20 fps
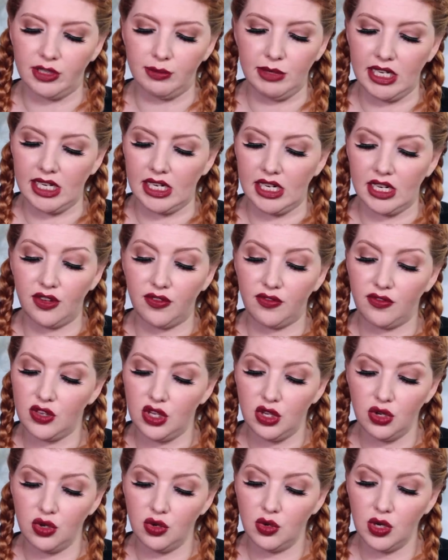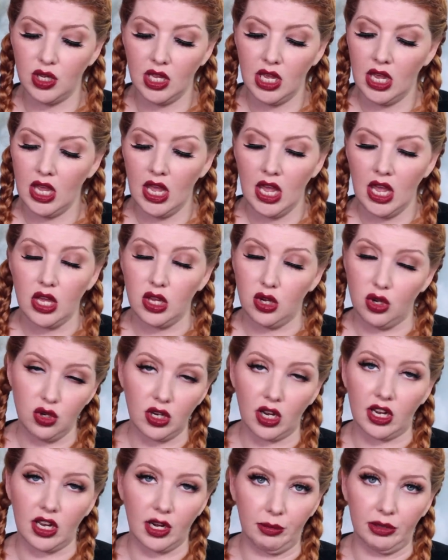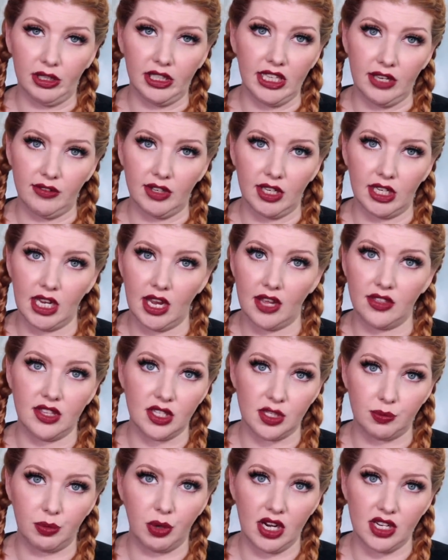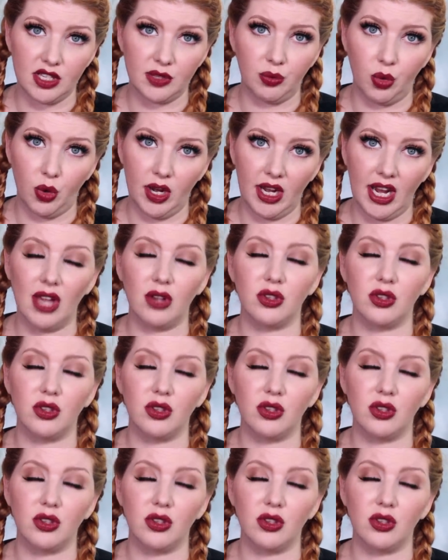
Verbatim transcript: I mean, if you, you're not gonna believe it at this price point,